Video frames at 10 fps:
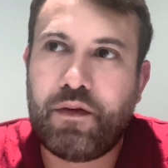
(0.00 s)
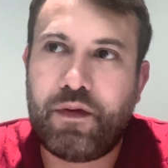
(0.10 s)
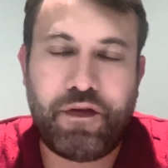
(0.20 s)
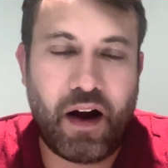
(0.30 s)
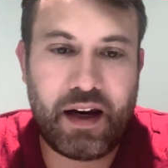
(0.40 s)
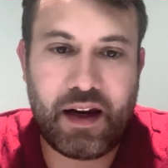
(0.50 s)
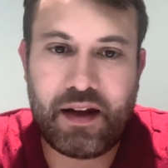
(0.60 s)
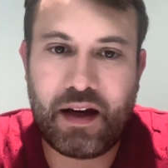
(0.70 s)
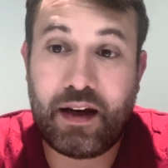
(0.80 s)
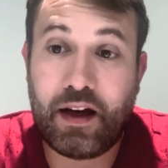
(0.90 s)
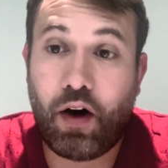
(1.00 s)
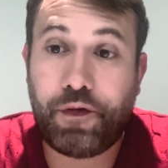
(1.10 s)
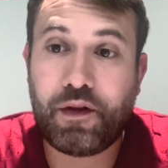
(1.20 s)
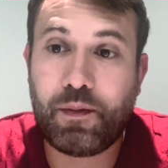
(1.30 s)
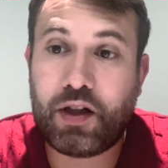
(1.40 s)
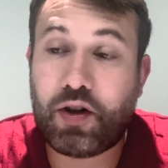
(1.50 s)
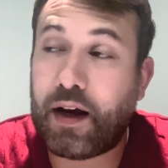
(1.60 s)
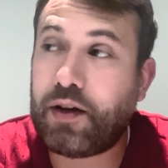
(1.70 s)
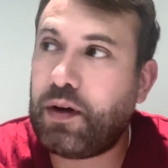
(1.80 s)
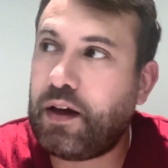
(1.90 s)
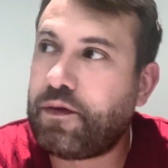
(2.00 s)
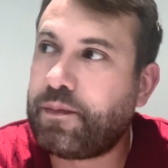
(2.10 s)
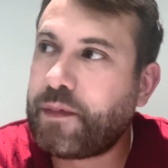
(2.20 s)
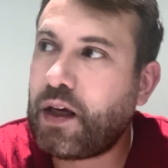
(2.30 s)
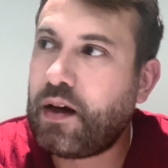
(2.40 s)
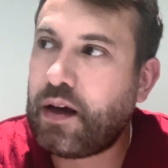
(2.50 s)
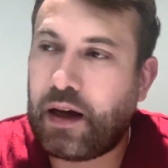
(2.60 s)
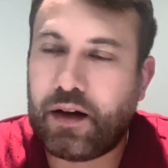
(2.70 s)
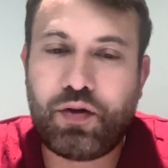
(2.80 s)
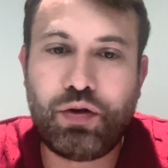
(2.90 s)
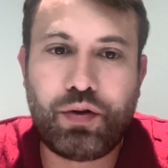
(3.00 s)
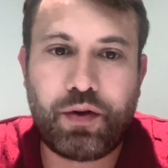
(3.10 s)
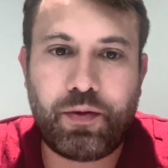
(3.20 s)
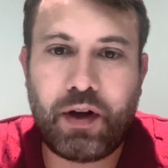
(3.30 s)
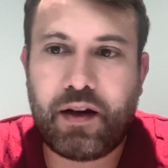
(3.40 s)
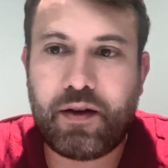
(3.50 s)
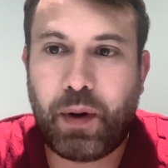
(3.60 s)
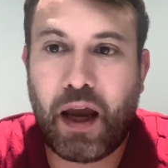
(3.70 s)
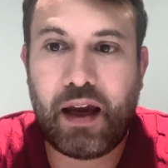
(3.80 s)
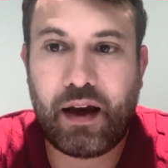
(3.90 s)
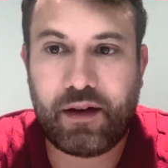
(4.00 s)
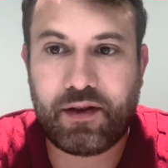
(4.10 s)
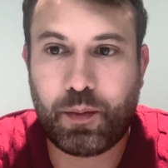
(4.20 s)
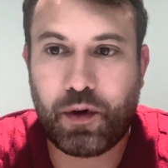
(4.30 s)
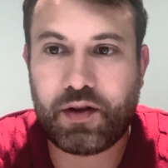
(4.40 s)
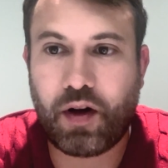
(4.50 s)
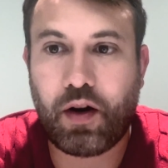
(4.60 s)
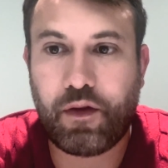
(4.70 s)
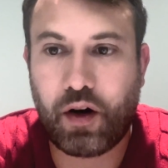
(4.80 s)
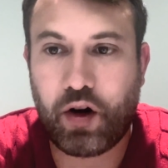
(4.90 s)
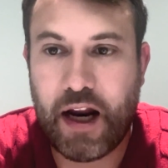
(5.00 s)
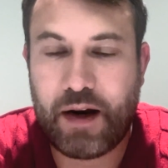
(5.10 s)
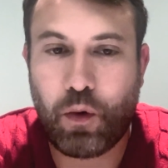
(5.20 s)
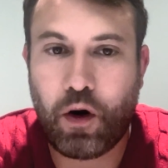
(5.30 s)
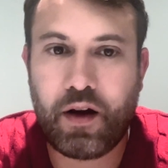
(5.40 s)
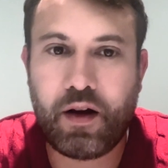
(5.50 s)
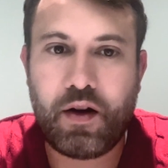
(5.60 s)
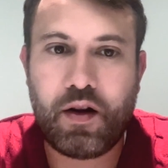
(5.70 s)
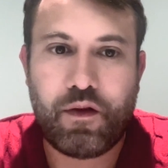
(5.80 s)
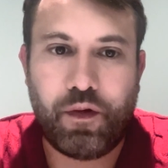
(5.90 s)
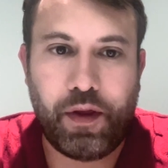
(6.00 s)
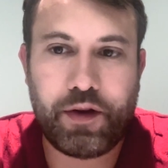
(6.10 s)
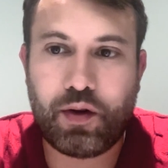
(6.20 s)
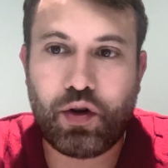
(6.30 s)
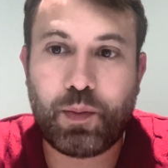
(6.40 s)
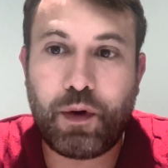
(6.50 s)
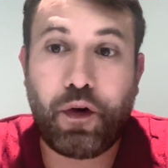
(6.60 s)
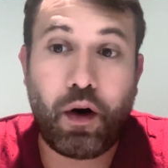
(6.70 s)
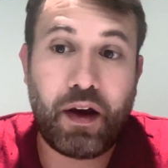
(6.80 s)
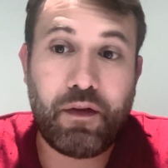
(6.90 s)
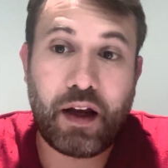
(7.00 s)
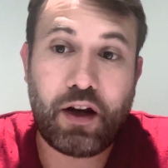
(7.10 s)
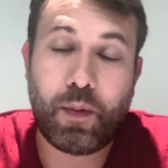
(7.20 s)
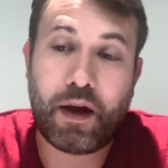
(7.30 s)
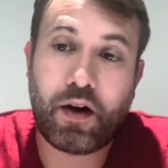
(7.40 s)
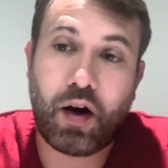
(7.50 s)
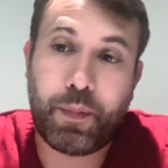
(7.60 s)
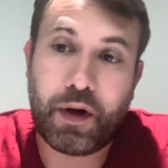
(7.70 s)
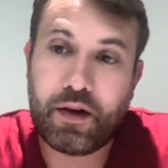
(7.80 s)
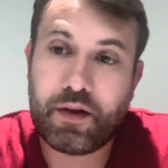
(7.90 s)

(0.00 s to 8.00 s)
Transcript: We validate the idea. Often we try to even get 2 to 3 paying customers out of our network for the solution before we even incubate the company.